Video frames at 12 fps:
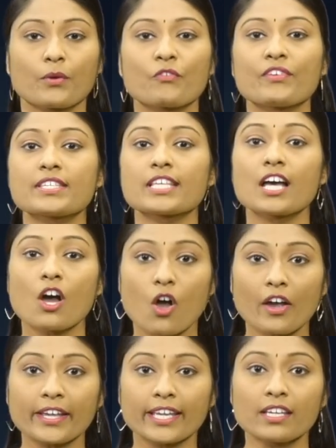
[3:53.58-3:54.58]
Professor
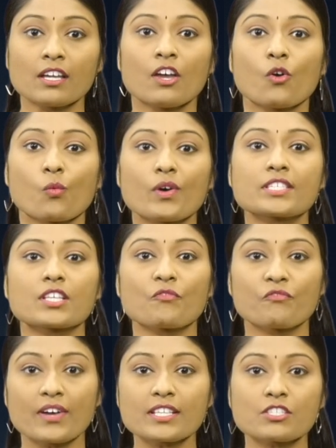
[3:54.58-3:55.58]
Hawking was the
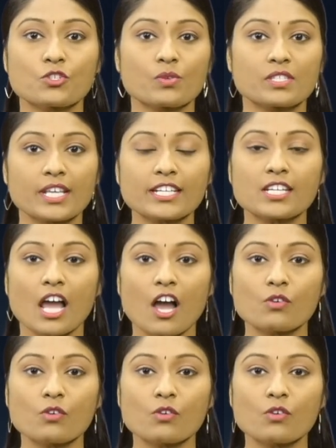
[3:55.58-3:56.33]
first to set